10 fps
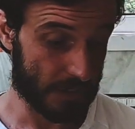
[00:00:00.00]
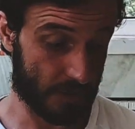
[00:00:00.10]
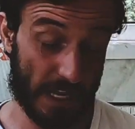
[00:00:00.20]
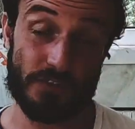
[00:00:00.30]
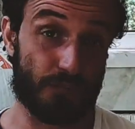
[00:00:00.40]

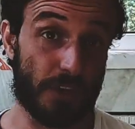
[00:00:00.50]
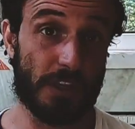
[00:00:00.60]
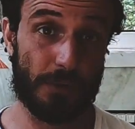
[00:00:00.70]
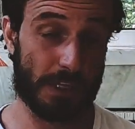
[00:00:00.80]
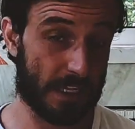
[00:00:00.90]
So that's
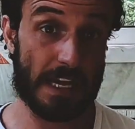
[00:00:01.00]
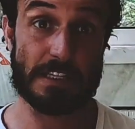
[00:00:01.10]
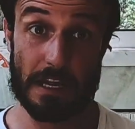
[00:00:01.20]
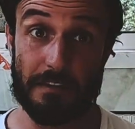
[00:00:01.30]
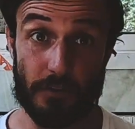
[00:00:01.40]
really, really
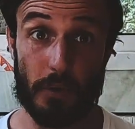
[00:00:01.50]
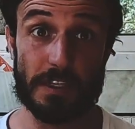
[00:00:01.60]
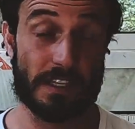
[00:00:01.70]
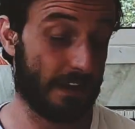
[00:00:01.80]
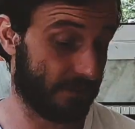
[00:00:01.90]
nice, and I've
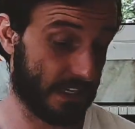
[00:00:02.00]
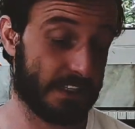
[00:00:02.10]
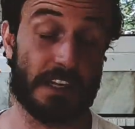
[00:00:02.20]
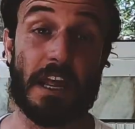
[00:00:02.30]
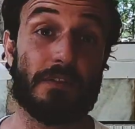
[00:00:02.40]
noticed and I've
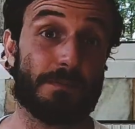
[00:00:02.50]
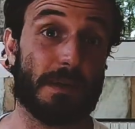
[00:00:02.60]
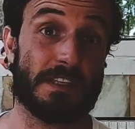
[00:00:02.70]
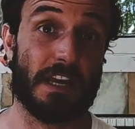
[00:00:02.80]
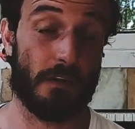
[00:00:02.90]
tested it out
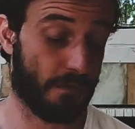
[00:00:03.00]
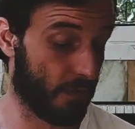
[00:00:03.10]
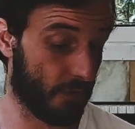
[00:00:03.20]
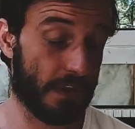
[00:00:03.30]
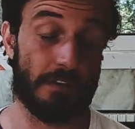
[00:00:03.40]

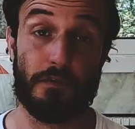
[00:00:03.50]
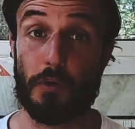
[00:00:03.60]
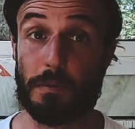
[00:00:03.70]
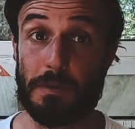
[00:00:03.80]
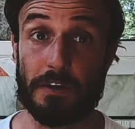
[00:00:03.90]
myself, 30,
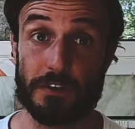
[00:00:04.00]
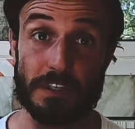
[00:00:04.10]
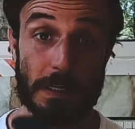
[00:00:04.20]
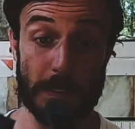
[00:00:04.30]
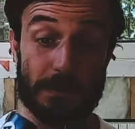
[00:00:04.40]
40
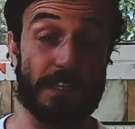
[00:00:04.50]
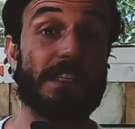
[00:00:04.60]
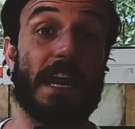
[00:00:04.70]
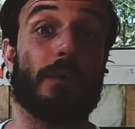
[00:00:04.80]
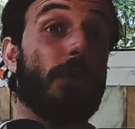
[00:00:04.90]
meters,
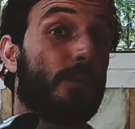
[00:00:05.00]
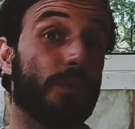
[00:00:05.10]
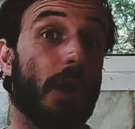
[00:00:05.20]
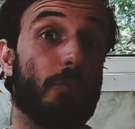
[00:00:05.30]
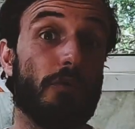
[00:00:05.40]
this neck weight
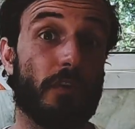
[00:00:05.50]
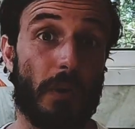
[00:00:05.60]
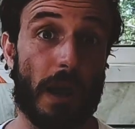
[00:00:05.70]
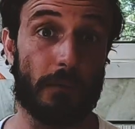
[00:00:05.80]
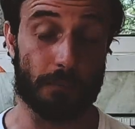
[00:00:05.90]
will not move
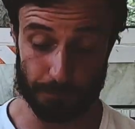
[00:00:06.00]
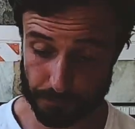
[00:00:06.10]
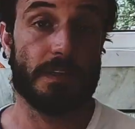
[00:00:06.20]
around.